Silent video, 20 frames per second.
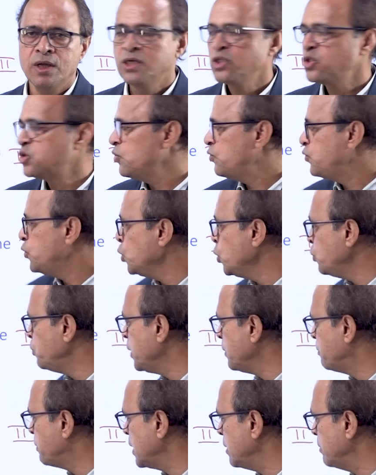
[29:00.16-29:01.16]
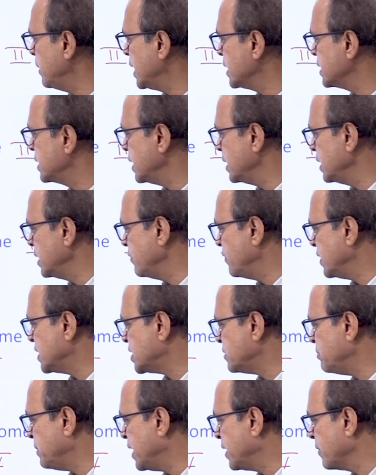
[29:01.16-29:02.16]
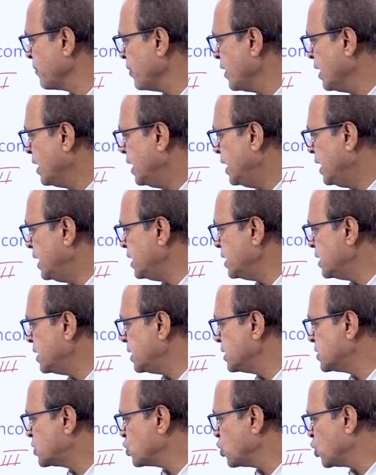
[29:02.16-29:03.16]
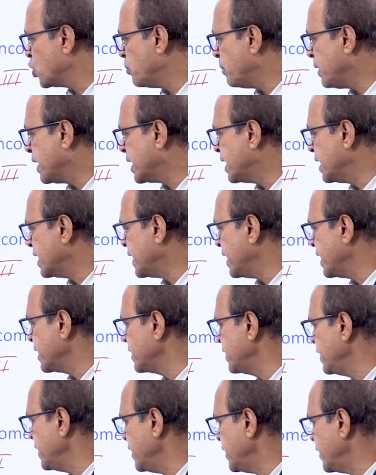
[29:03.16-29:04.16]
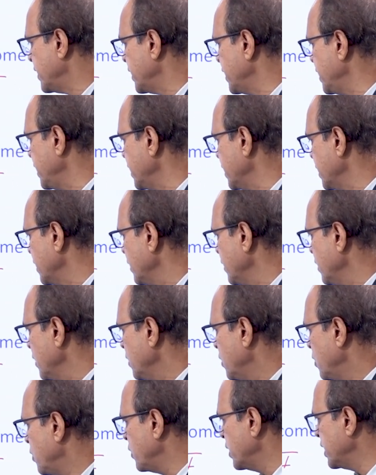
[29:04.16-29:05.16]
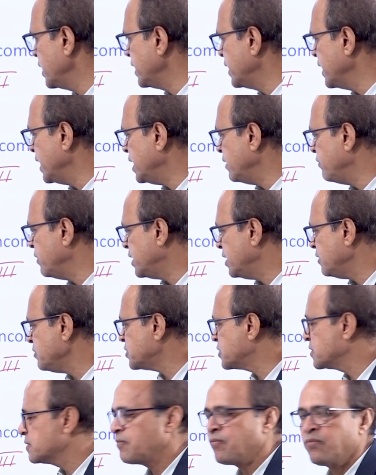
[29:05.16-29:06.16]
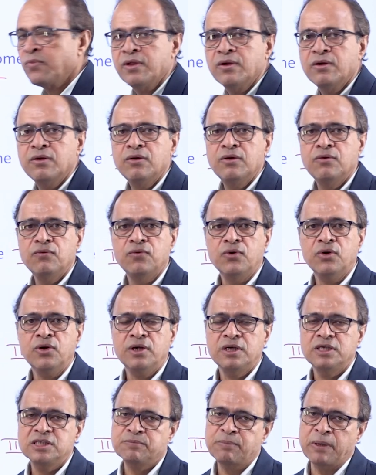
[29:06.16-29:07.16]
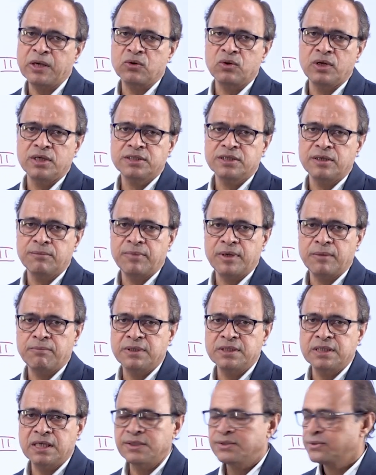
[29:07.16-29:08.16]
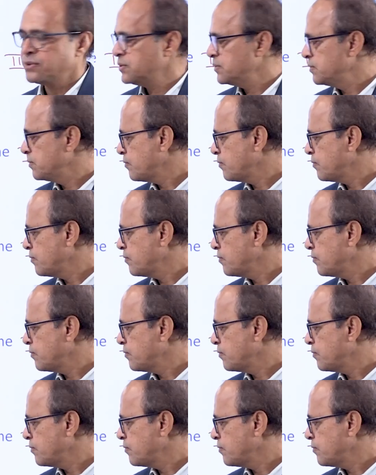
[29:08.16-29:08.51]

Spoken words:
So few people make the investment in the stock market like day trading or in derivatives for speculation purpose also.